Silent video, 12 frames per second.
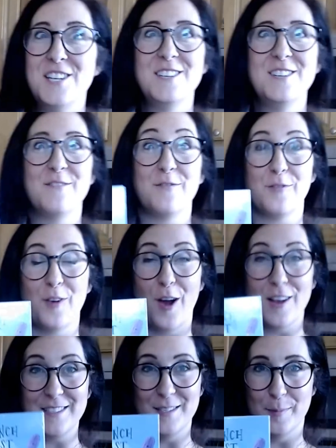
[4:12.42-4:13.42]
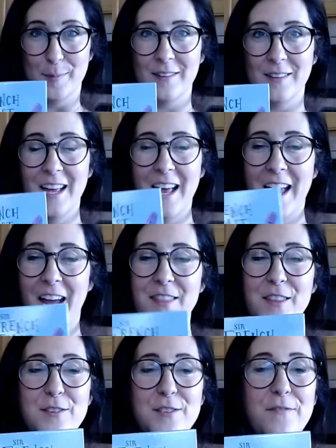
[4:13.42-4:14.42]
Defrostable. And
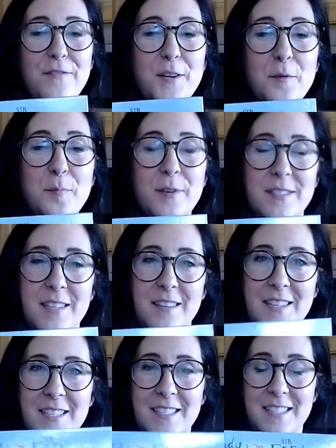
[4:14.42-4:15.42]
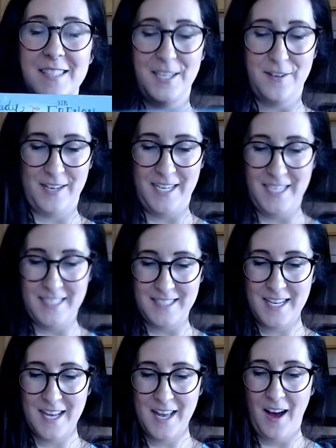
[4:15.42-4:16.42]
there's a few books in this series
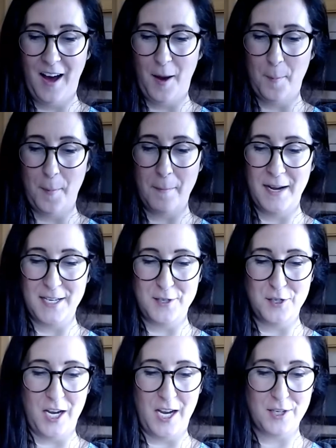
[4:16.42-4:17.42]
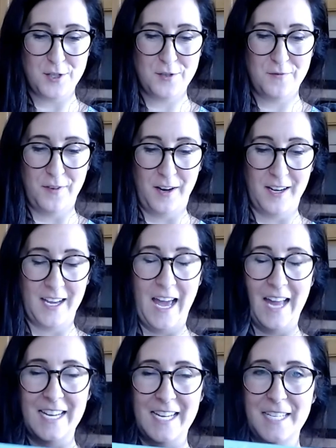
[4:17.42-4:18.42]
by Josh Funk,
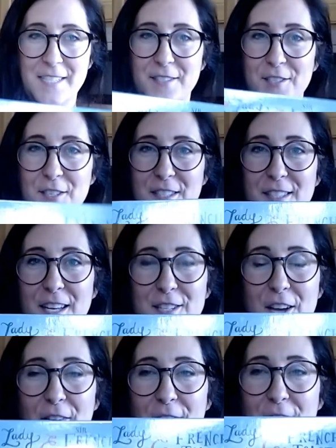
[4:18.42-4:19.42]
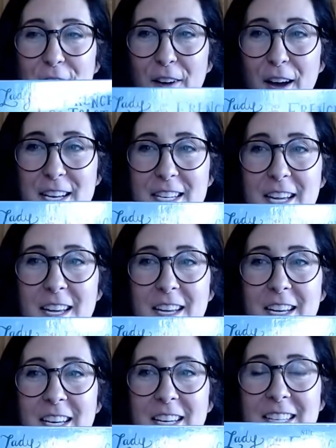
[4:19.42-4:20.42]
and it is just such a fun
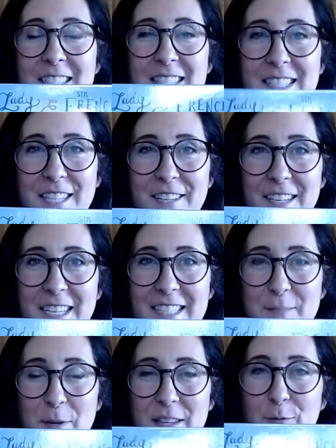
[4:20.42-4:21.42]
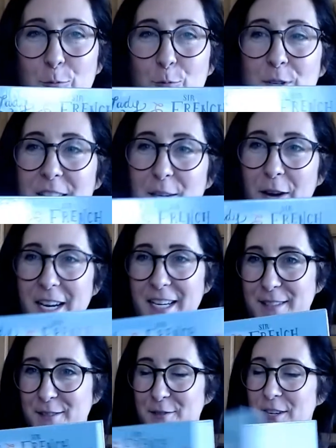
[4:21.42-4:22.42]
series with really great
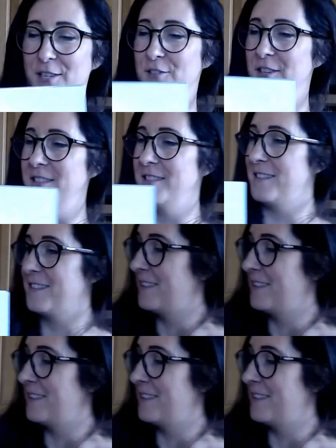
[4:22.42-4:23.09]
illustrations.